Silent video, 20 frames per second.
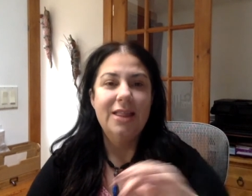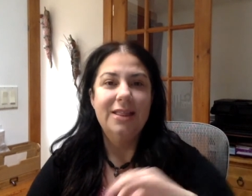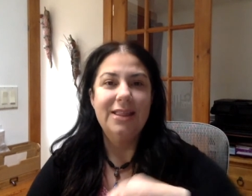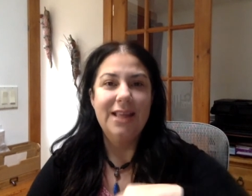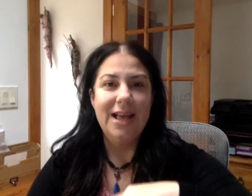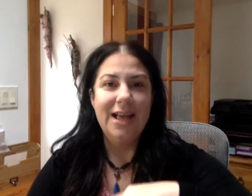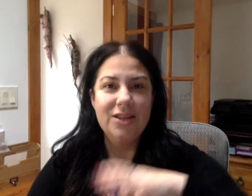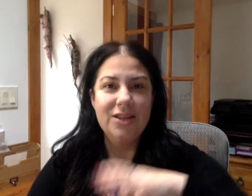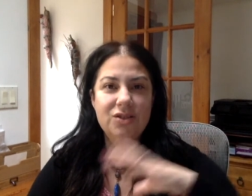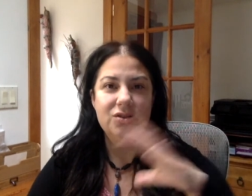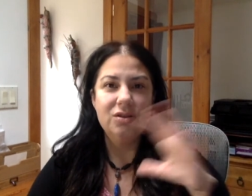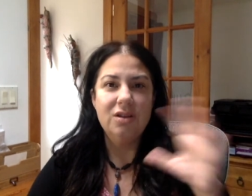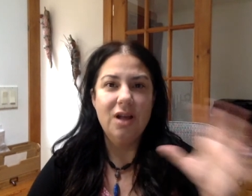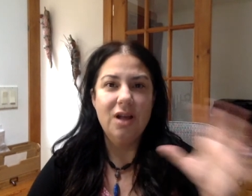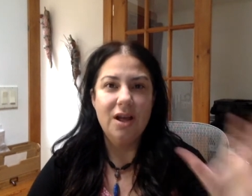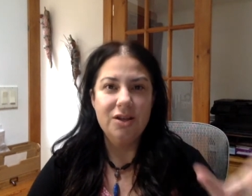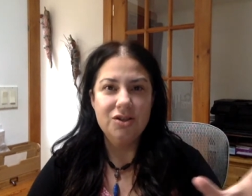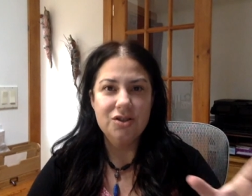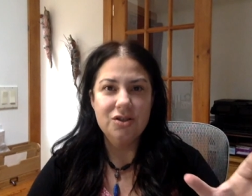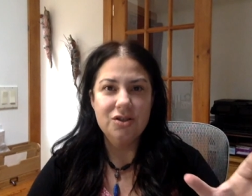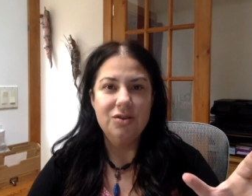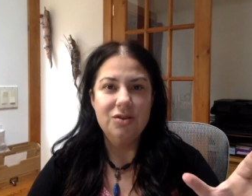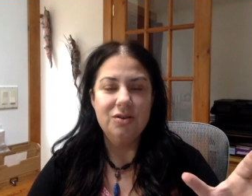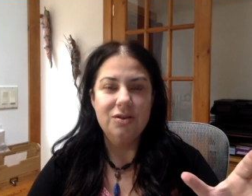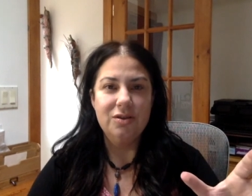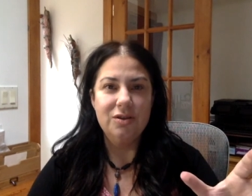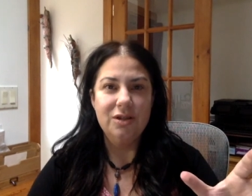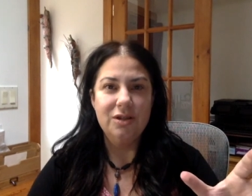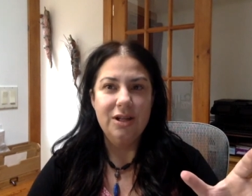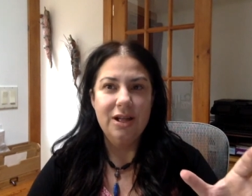the
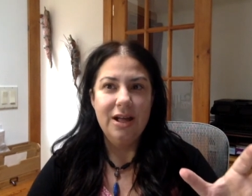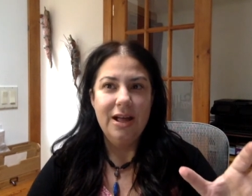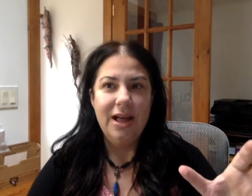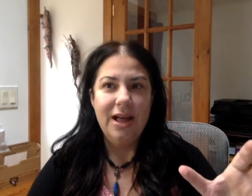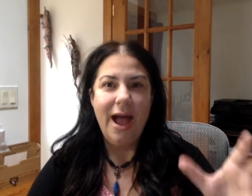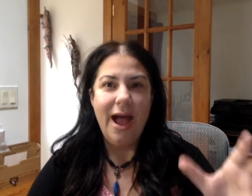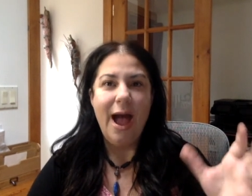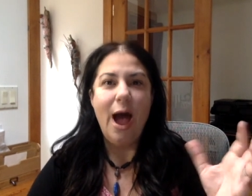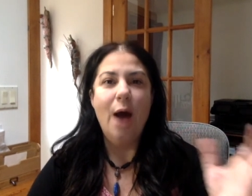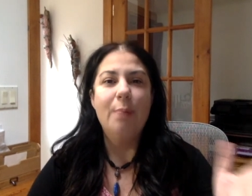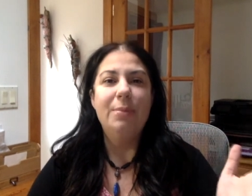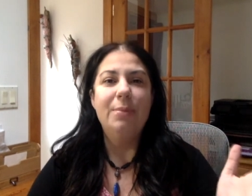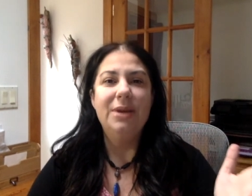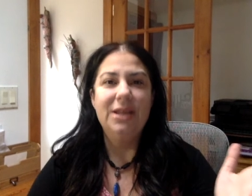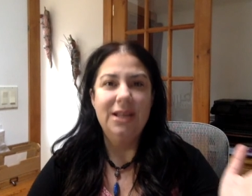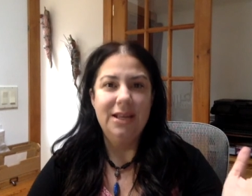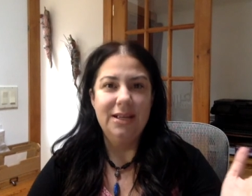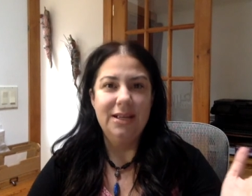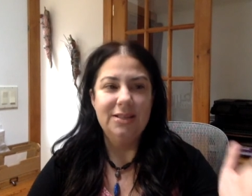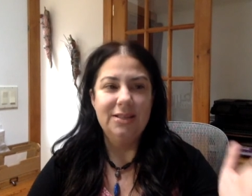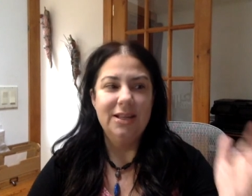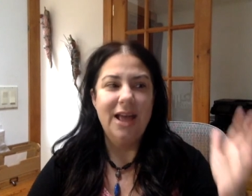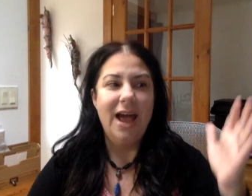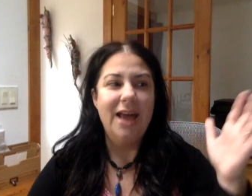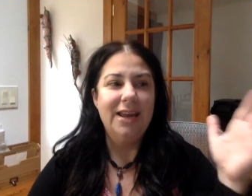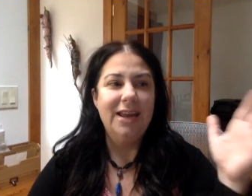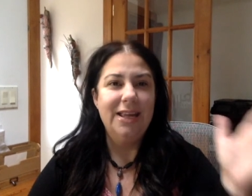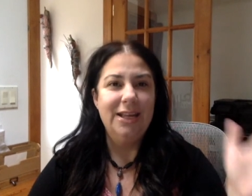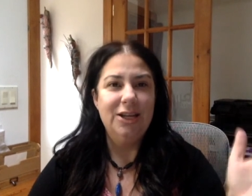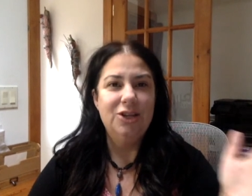astrological happenings
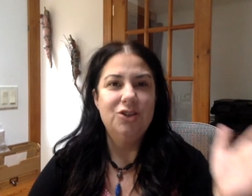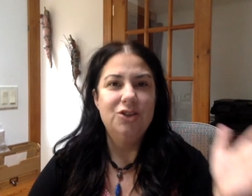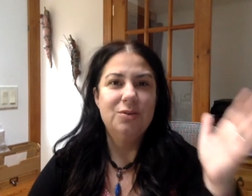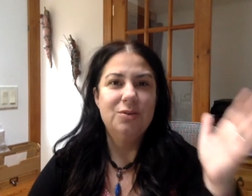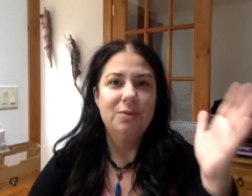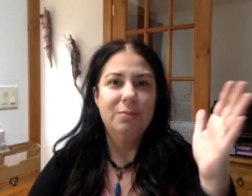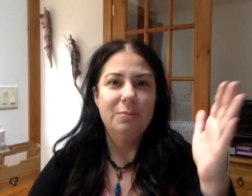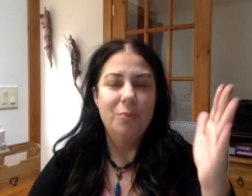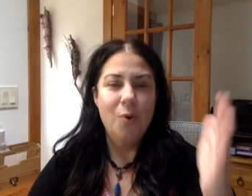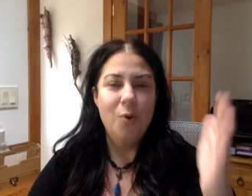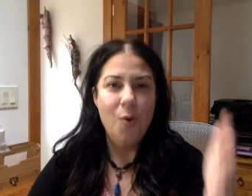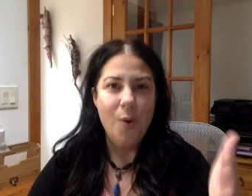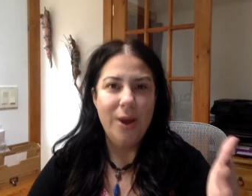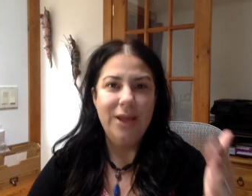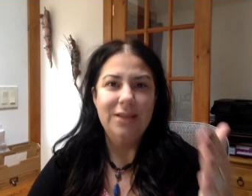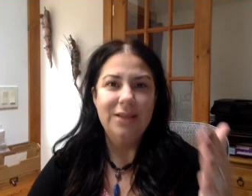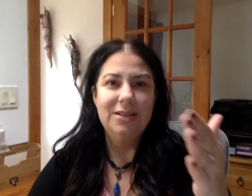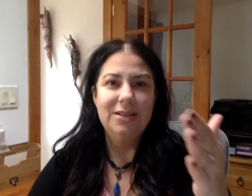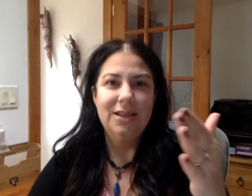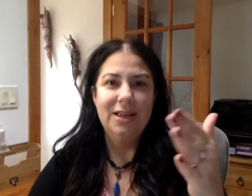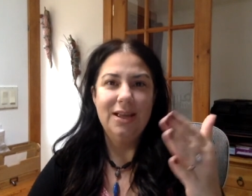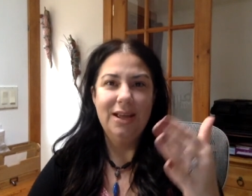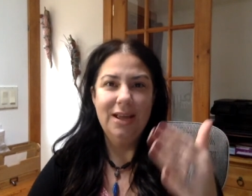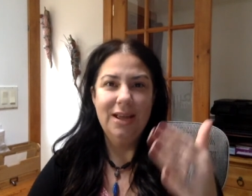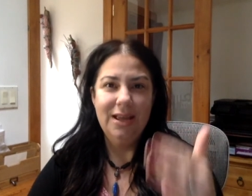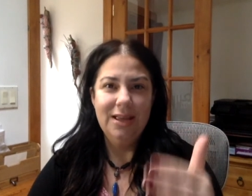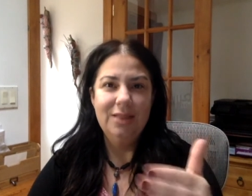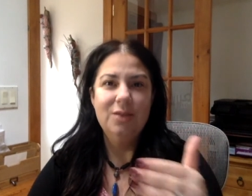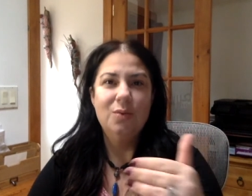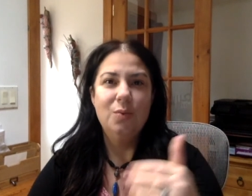at each point
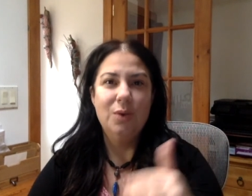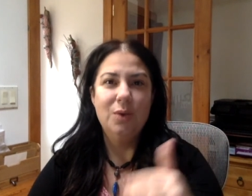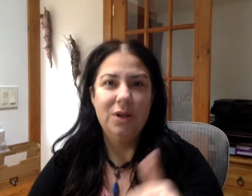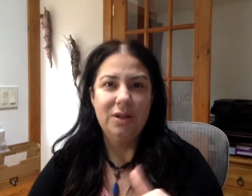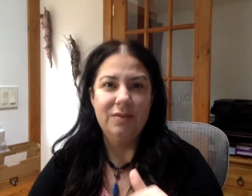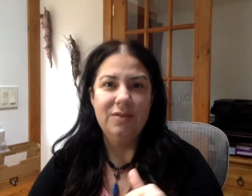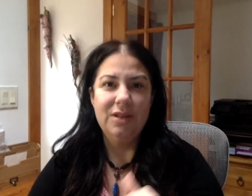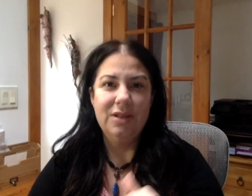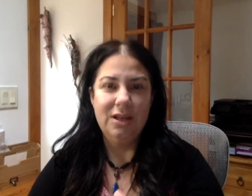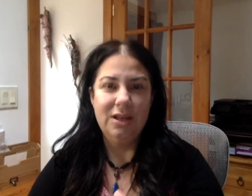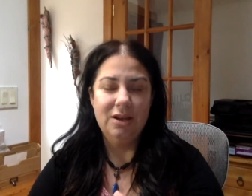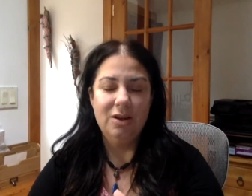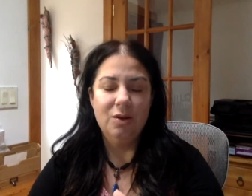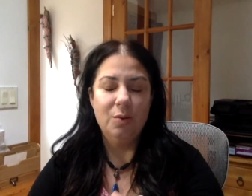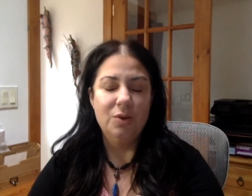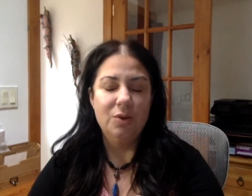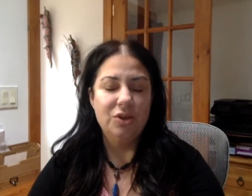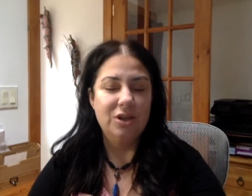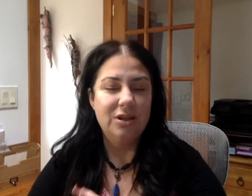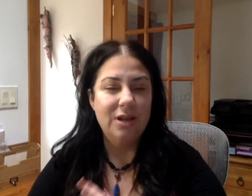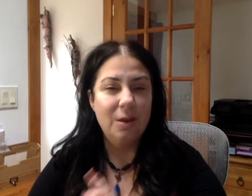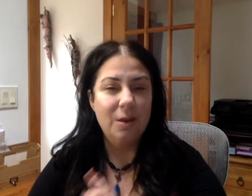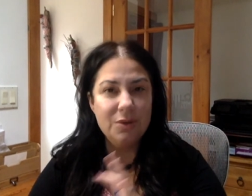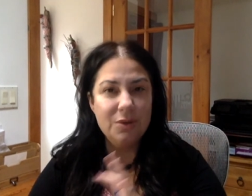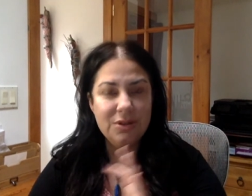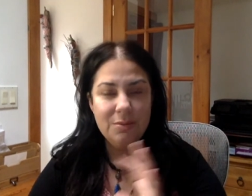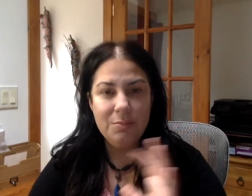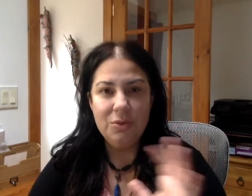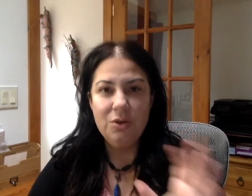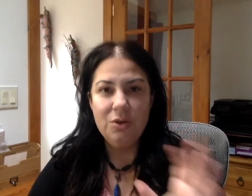in the Wheel of the Year, which I thought
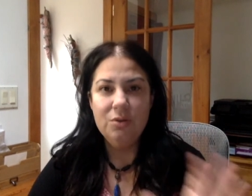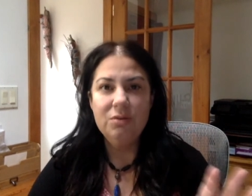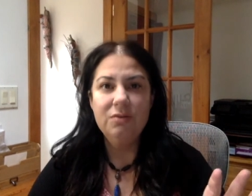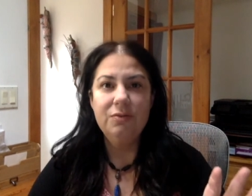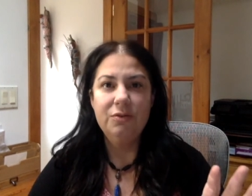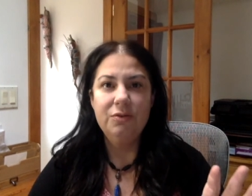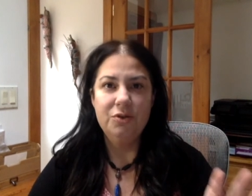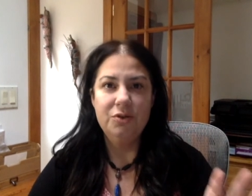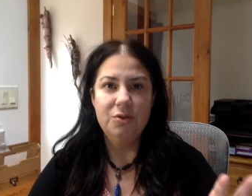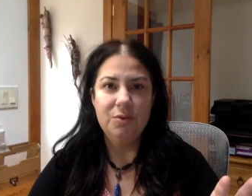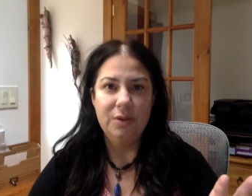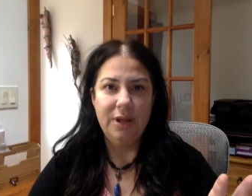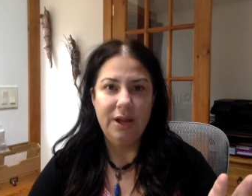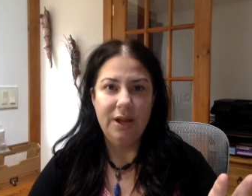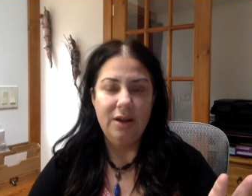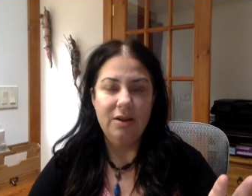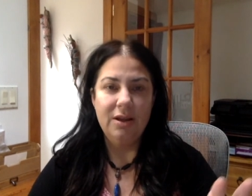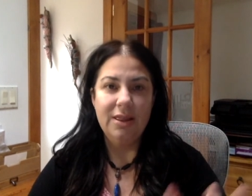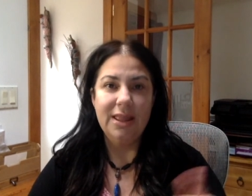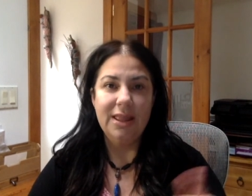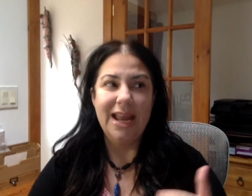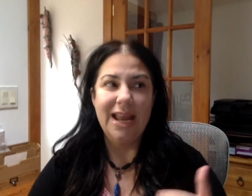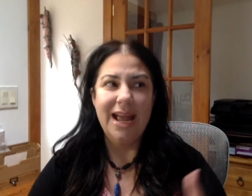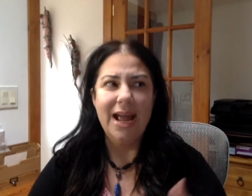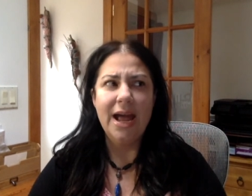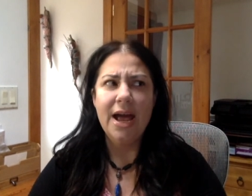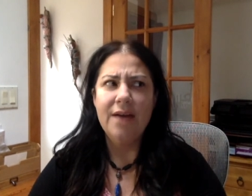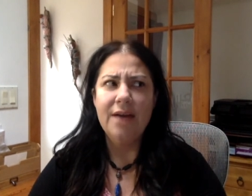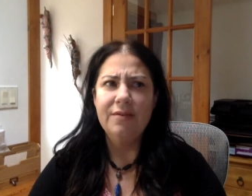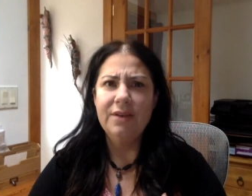was a beautiful new layering that I
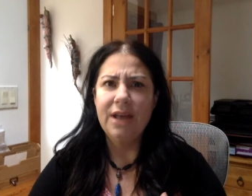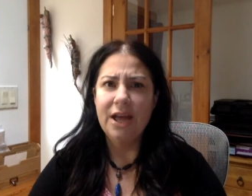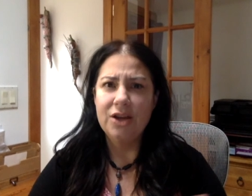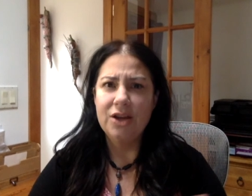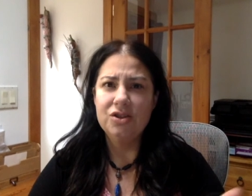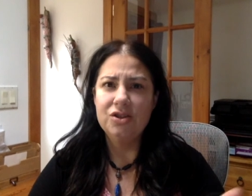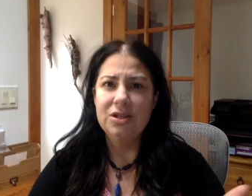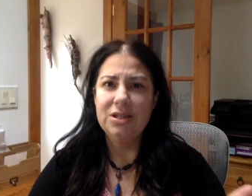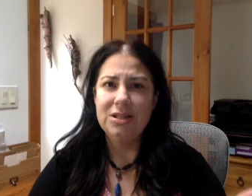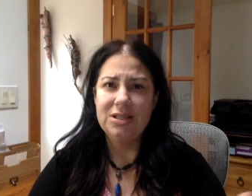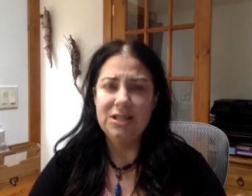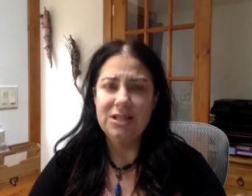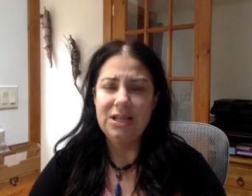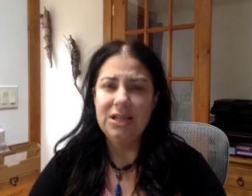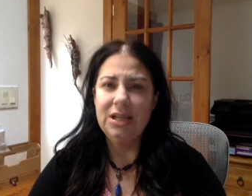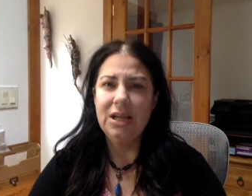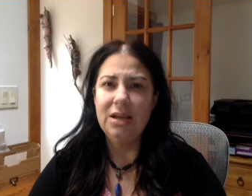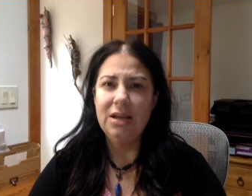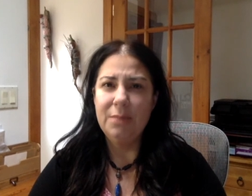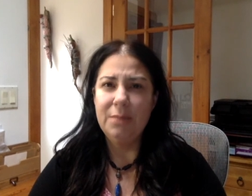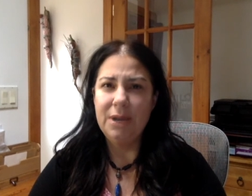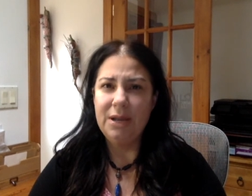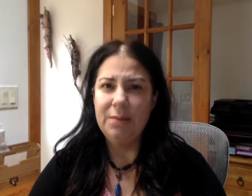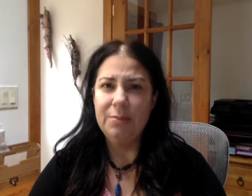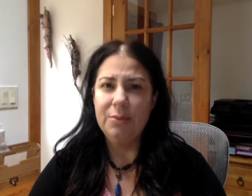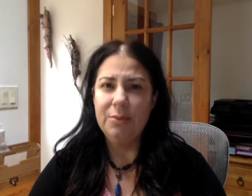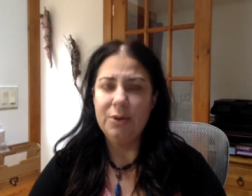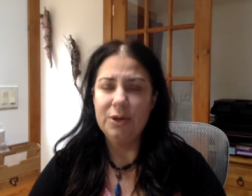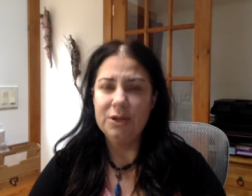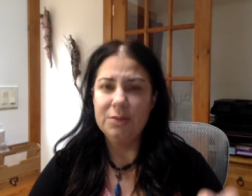haven't actually seen in
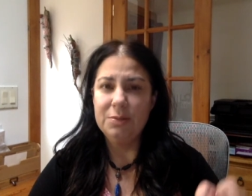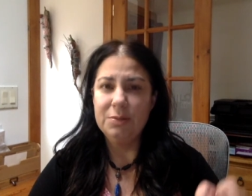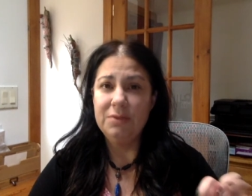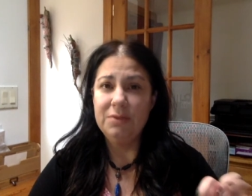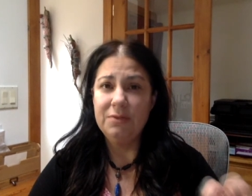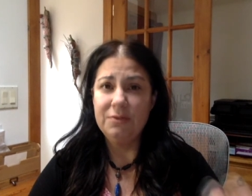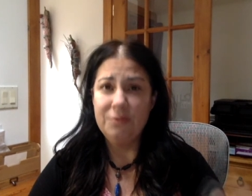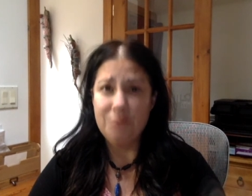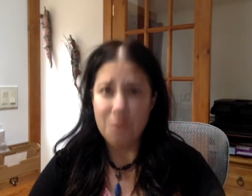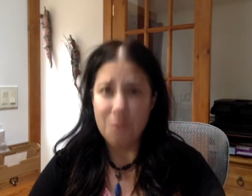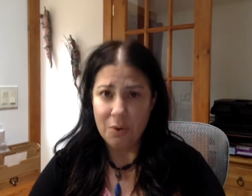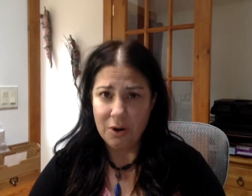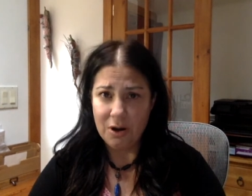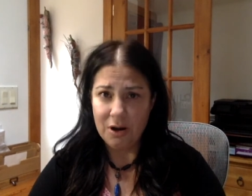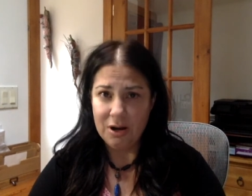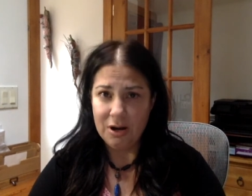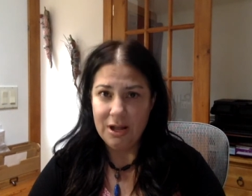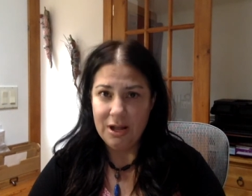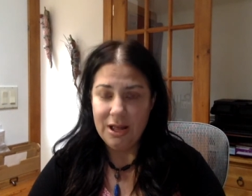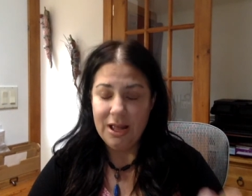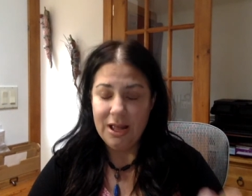many books before.